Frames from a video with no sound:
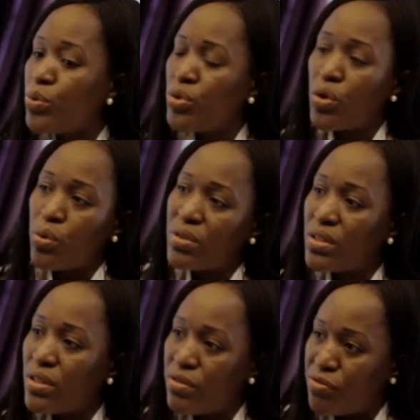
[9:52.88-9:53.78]
who
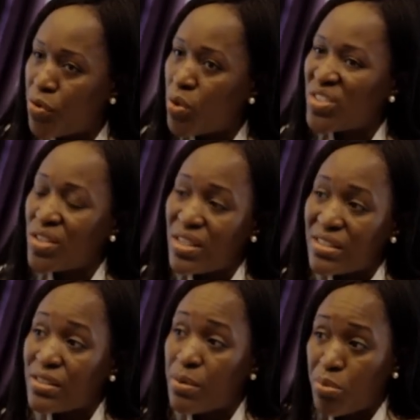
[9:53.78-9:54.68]
don't focus on
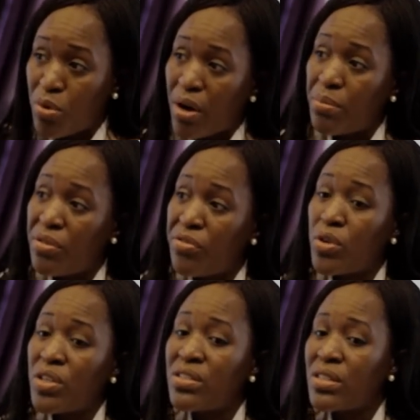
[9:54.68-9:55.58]
this as a primary
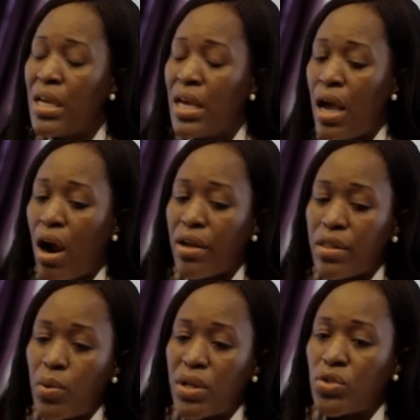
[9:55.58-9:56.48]
focus are the
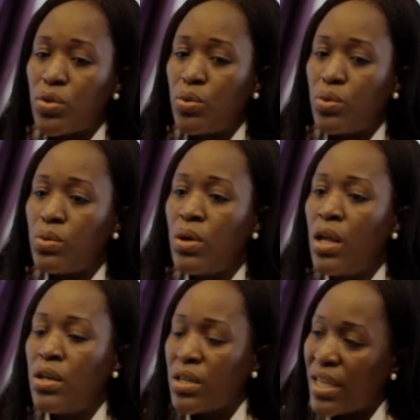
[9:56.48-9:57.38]
ones who
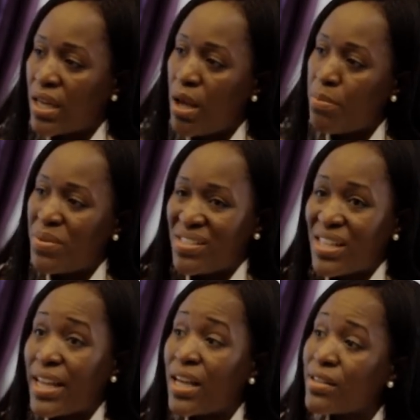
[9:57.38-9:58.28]
look at companies
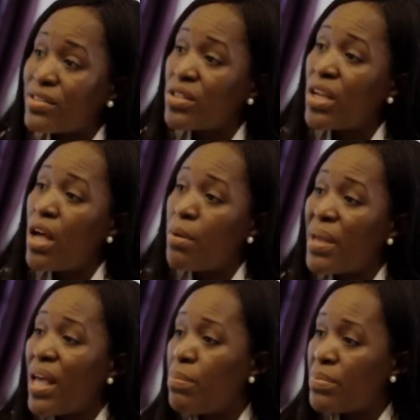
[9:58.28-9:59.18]
like us to come
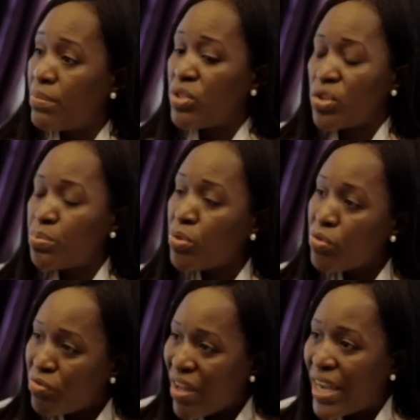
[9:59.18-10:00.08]
help them just
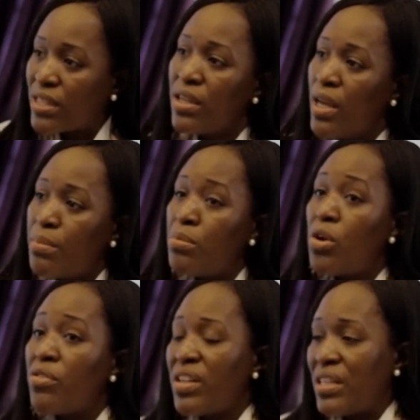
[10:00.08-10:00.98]
provide
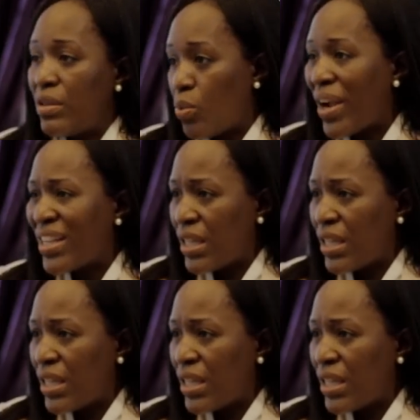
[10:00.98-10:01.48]
more of a white